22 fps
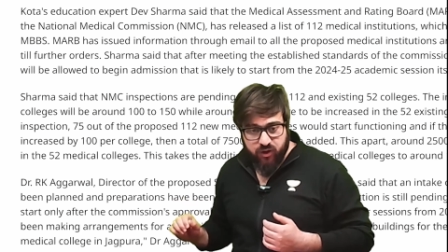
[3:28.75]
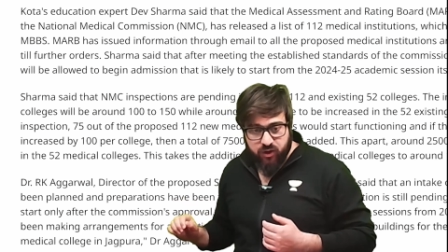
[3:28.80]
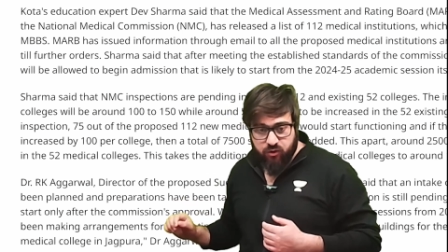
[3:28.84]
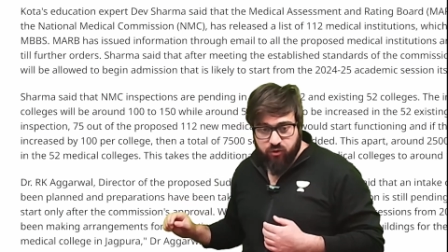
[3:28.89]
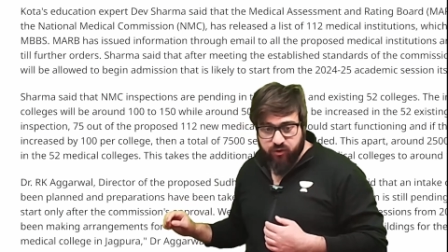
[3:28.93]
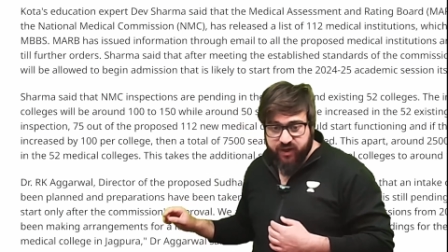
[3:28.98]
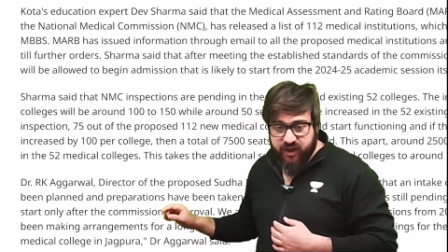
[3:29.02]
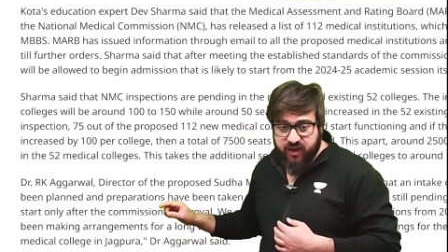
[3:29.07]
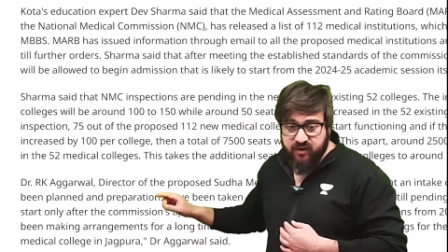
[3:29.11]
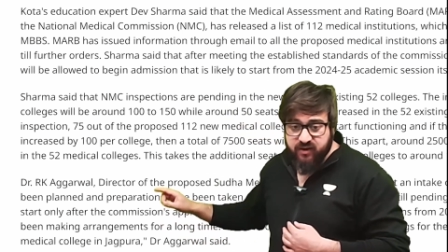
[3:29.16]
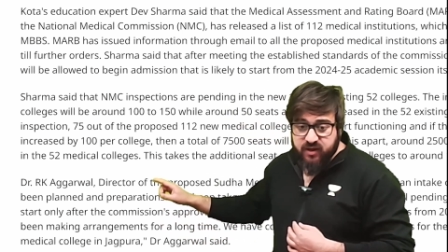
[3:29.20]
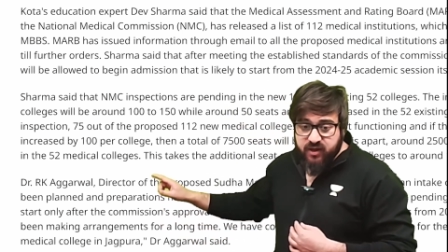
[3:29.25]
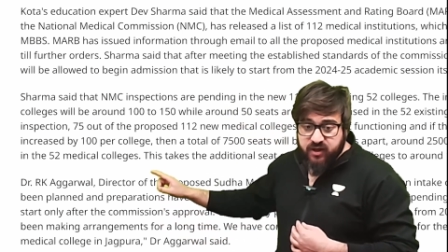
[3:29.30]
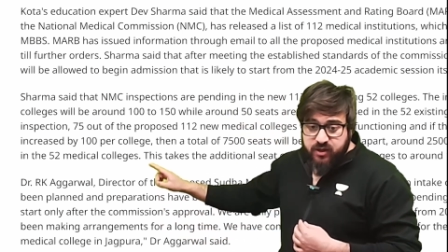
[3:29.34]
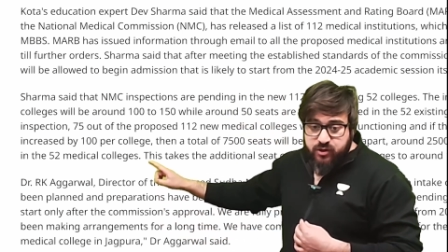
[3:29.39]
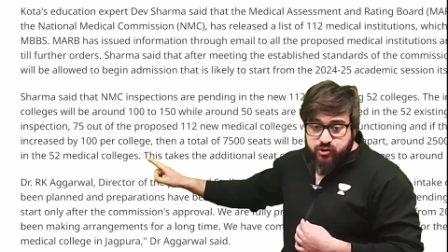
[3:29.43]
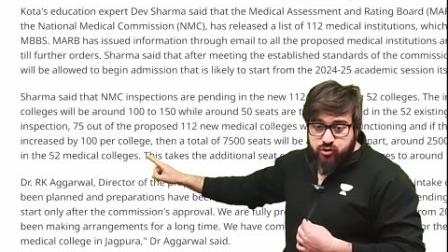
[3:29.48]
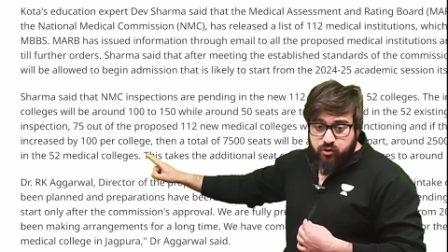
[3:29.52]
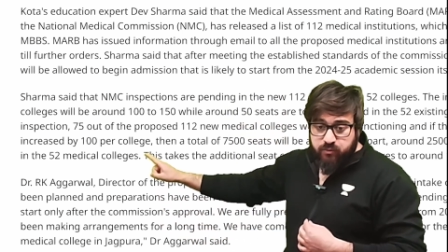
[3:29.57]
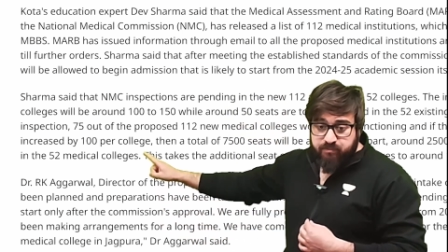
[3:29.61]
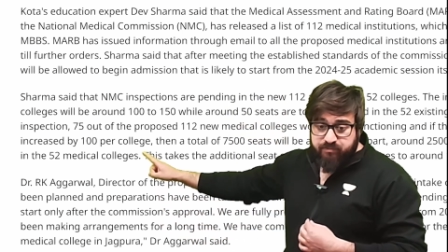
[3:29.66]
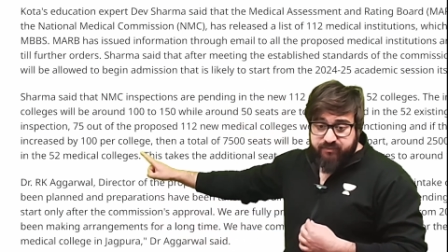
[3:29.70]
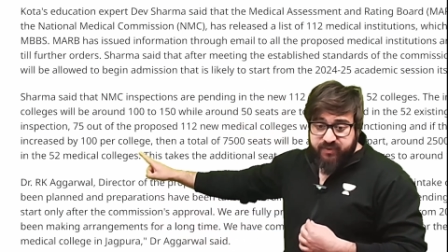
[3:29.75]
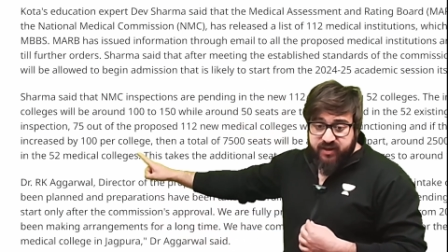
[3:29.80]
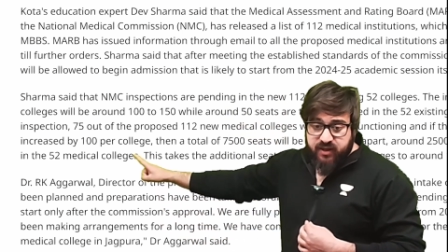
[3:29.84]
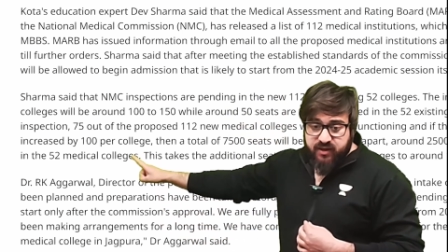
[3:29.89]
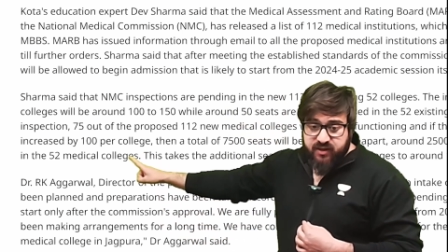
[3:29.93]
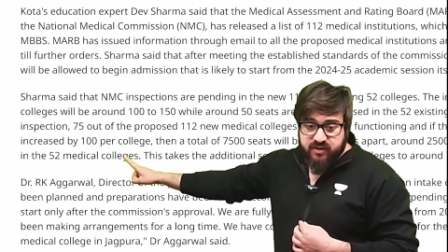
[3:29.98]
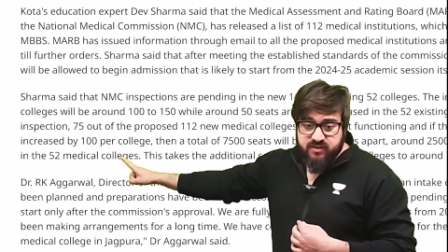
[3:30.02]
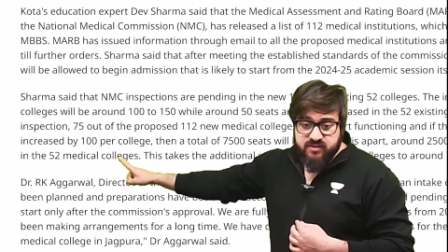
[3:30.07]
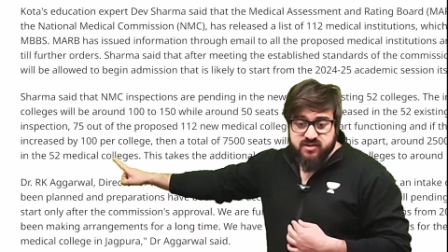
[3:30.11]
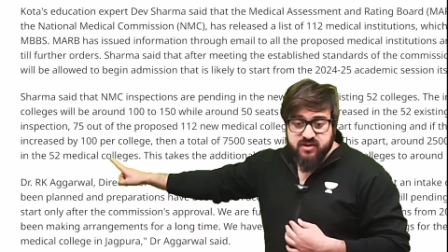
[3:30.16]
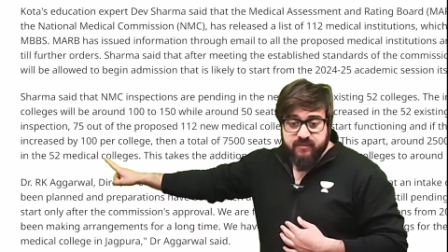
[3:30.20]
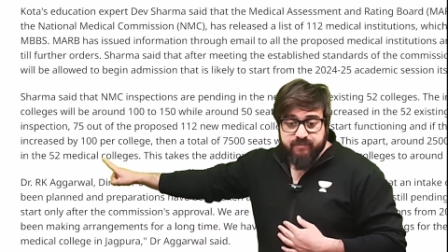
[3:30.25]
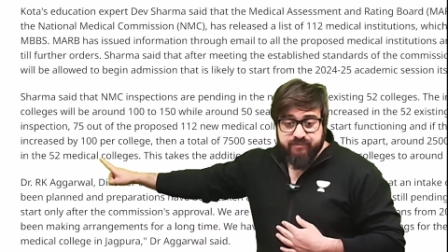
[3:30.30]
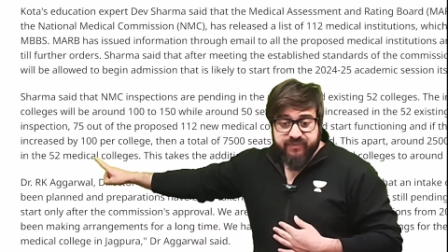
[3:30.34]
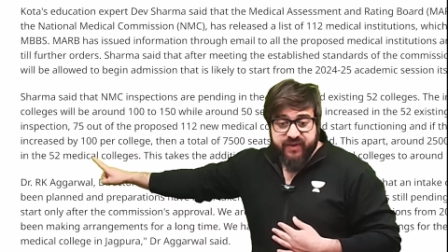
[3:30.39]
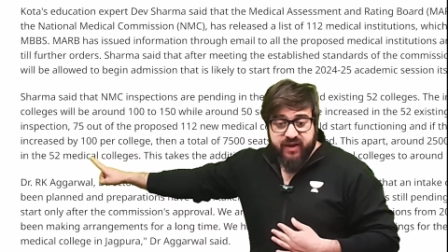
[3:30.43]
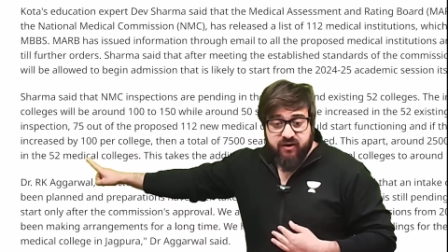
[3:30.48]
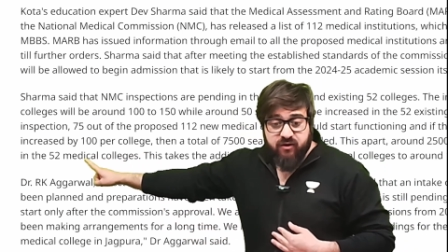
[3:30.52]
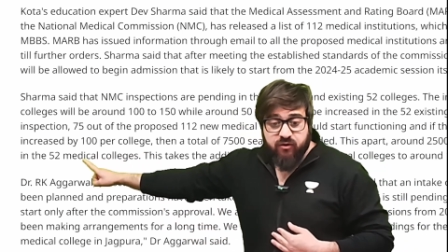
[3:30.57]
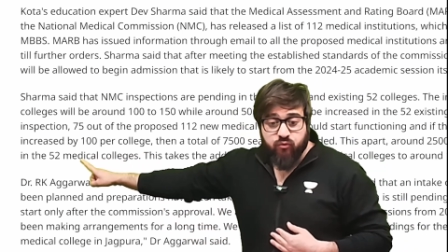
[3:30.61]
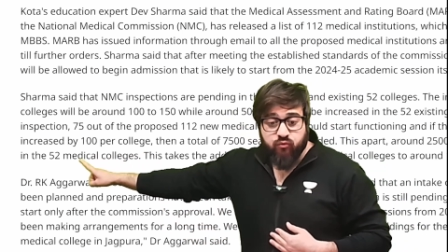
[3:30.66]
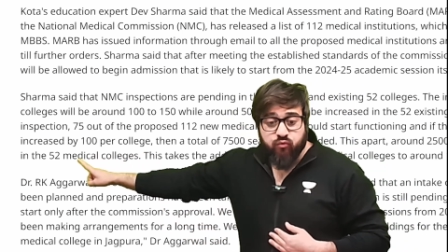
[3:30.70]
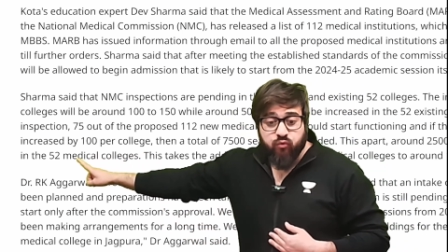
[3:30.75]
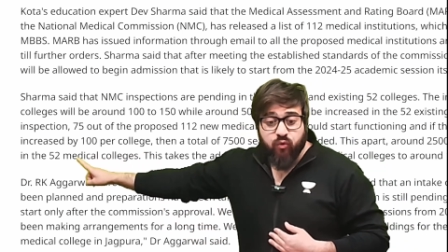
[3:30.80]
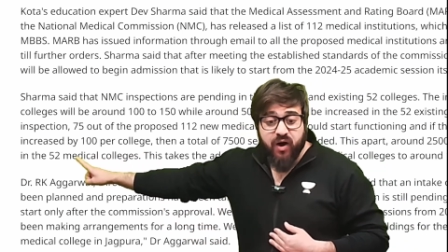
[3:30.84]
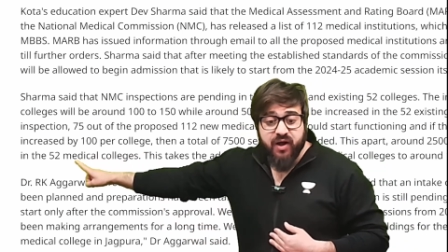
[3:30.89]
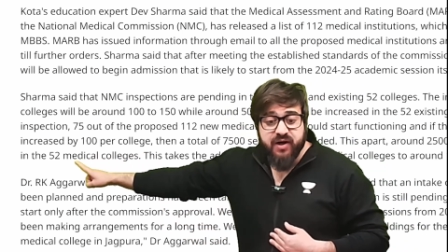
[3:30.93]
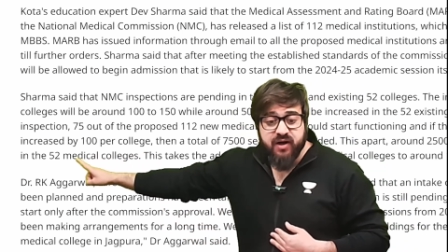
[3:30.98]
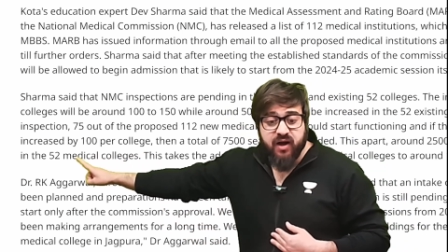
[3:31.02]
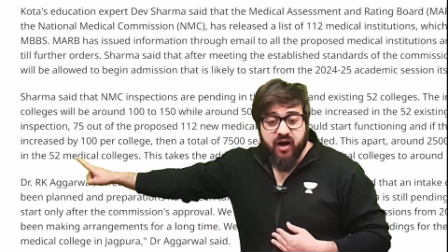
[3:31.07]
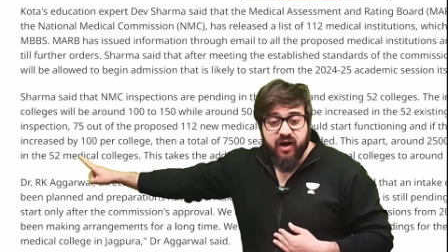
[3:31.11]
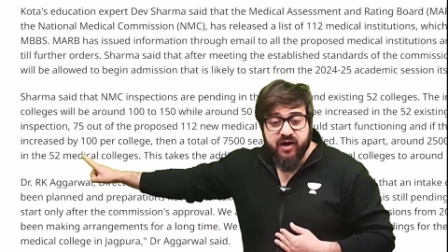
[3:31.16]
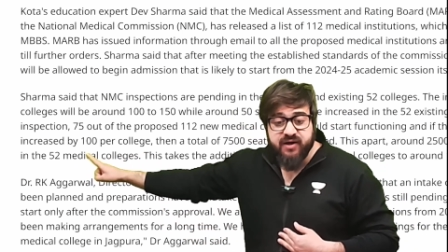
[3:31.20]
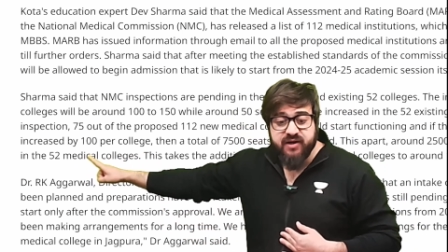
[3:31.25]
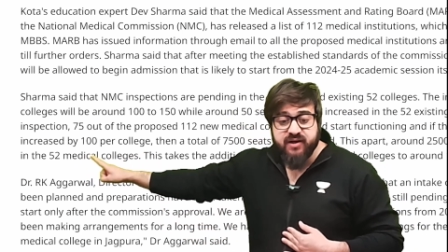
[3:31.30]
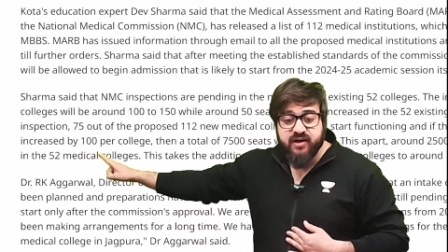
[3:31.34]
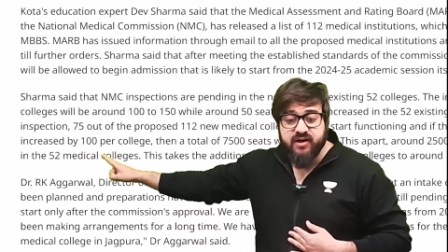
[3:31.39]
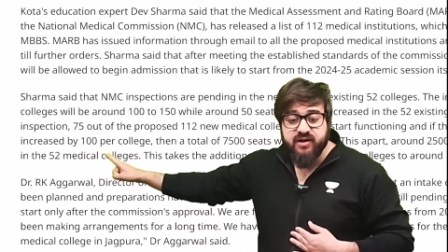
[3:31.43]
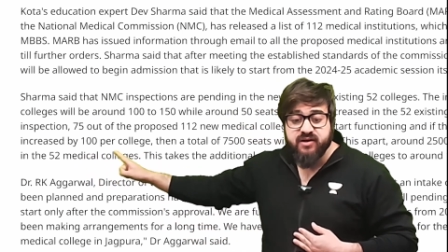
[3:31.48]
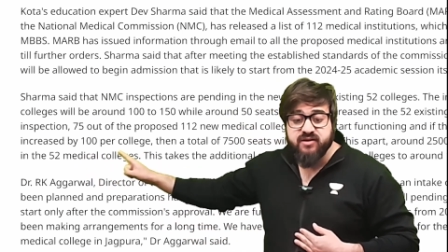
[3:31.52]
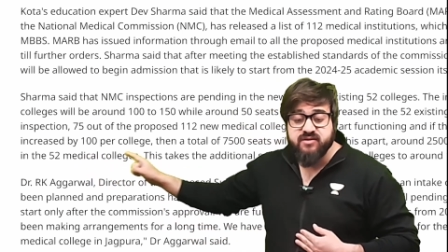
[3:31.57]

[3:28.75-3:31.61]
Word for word: Okay, so means 100